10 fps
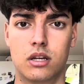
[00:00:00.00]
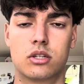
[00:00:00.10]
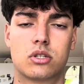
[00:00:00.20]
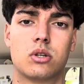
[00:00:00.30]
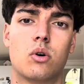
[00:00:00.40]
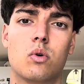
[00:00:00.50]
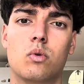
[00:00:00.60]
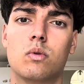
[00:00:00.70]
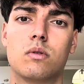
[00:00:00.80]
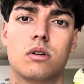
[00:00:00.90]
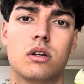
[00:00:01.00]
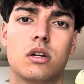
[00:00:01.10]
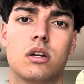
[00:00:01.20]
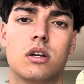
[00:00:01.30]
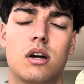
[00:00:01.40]
So
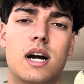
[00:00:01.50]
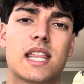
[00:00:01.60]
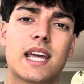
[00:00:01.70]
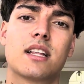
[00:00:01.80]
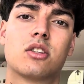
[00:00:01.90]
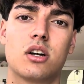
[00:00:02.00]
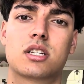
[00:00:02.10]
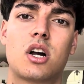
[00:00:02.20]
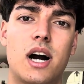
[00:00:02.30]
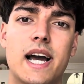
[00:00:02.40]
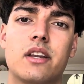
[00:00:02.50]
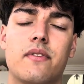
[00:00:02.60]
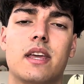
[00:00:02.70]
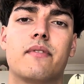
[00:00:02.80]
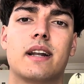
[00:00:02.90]
I think it does kind of
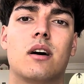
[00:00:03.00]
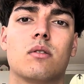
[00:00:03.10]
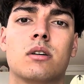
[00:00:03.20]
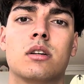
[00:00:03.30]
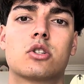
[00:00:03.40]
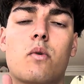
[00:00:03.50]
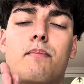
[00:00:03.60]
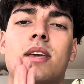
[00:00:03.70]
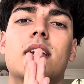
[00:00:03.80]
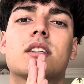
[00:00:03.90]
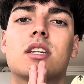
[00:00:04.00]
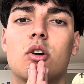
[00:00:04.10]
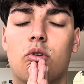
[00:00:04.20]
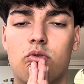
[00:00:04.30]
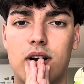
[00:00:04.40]
even out. So PSG
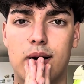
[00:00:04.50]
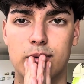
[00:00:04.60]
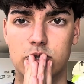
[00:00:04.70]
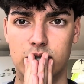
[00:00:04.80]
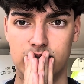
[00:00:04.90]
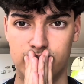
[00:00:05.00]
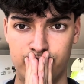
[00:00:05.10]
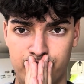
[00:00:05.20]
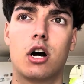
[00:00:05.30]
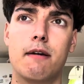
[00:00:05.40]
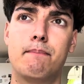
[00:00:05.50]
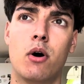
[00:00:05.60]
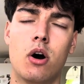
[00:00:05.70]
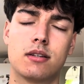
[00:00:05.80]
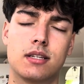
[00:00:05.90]
or Real Madrid? I
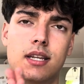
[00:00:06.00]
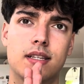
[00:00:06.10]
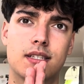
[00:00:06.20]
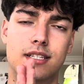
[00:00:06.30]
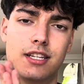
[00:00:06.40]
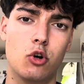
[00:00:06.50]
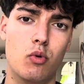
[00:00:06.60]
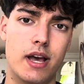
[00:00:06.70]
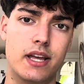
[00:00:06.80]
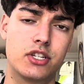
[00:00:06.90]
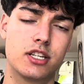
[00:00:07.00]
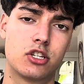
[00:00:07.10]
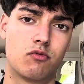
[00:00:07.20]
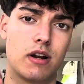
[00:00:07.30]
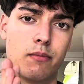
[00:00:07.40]
personally still edge it
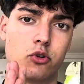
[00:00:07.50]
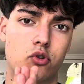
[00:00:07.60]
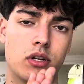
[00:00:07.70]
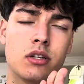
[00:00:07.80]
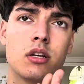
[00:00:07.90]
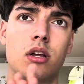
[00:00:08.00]
to Real Madrid